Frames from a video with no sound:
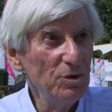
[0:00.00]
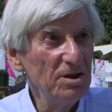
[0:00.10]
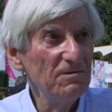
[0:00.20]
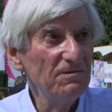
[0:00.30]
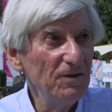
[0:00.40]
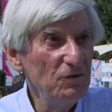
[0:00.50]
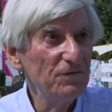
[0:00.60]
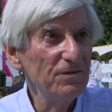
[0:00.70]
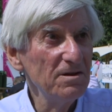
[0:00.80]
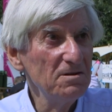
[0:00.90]
Would it
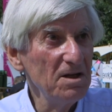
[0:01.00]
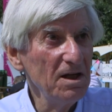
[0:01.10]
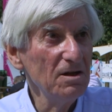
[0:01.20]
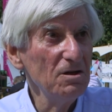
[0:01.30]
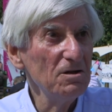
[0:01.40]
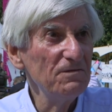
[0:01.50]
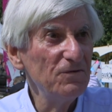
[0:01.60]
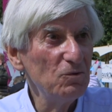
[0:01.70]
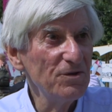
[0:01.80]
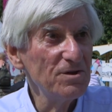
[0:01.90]
vote for the deal a
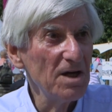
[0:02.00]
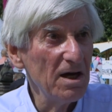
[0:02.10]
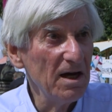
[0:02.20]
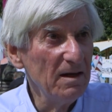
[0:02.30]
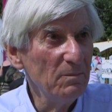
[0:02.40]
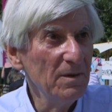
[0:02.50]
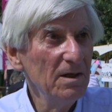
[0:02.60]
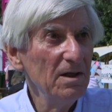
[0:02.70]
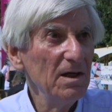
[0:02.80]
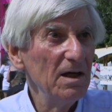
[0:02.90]
4th time?
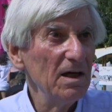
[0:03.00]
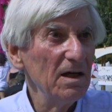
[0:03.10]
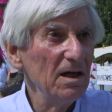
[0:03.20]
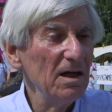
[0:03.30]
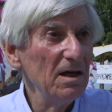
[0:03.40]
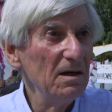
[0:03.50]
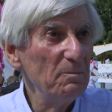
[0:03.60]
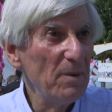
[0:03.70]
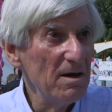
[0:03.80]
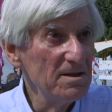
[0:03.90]

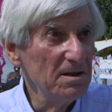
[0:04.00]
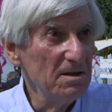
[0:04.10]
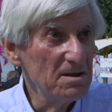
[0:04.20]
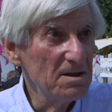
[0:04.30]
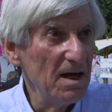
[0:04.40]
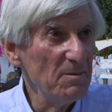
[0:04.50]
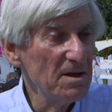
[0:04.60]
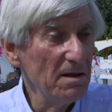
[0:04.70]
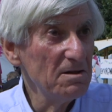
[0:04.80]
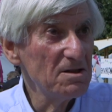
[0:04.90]
Pass it this time?
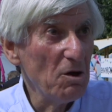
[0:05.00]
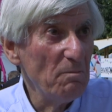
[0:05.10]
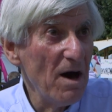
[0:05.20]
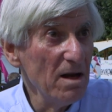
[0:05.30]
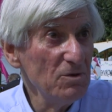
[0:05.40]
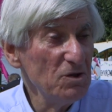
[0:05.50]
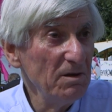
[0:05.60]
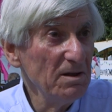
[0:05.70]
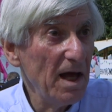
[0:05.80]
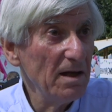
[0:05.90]
There's nothing to stop Parliament
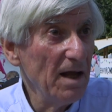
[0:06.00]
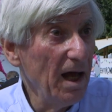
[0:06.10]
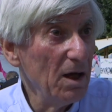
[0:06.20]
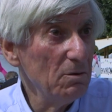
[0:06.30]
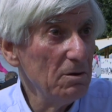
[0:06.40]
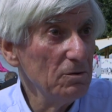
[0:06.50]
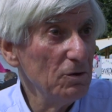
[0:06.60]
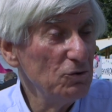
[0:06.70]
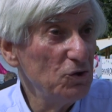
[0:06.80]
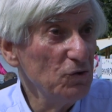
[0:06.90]
doing that now
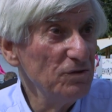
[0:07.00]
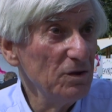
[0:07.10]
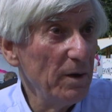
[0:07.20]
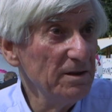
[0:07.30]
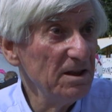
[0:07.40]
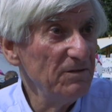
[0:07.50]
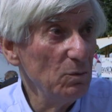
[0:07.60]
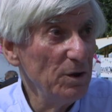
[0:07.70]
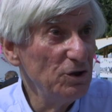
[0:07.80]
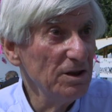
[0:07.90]
on Tuesday or Wednesday if
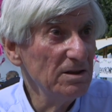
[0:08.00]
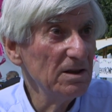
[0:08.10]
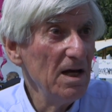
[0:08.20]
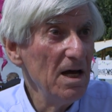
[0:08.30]
it wishes.